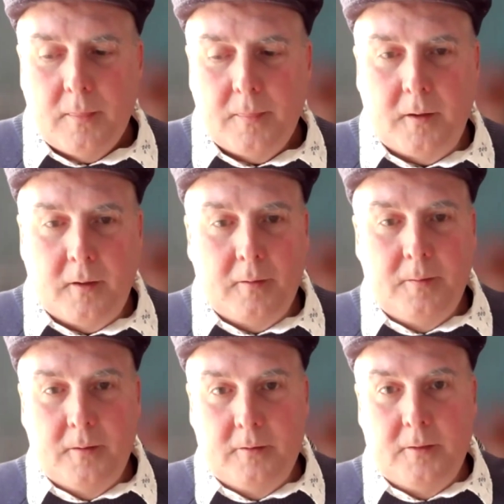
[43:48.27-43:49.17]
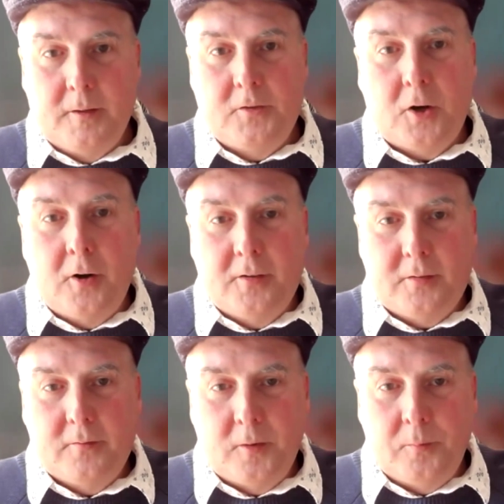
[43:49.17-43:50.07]
the chart
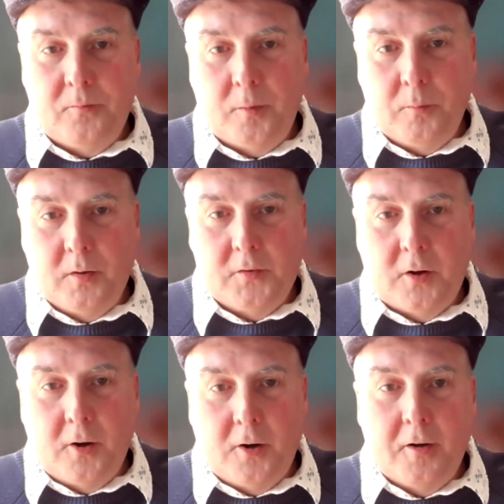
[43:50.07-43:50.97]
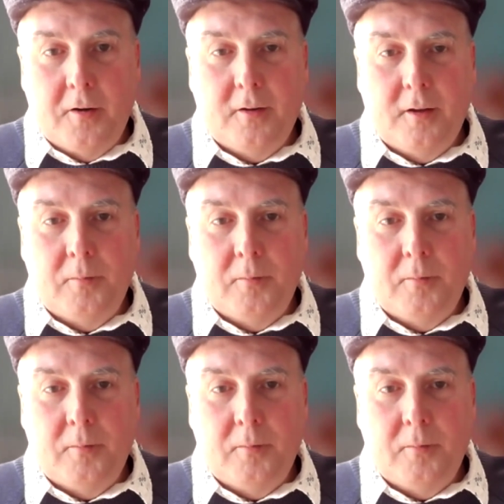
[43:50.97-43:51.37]
from Lazard,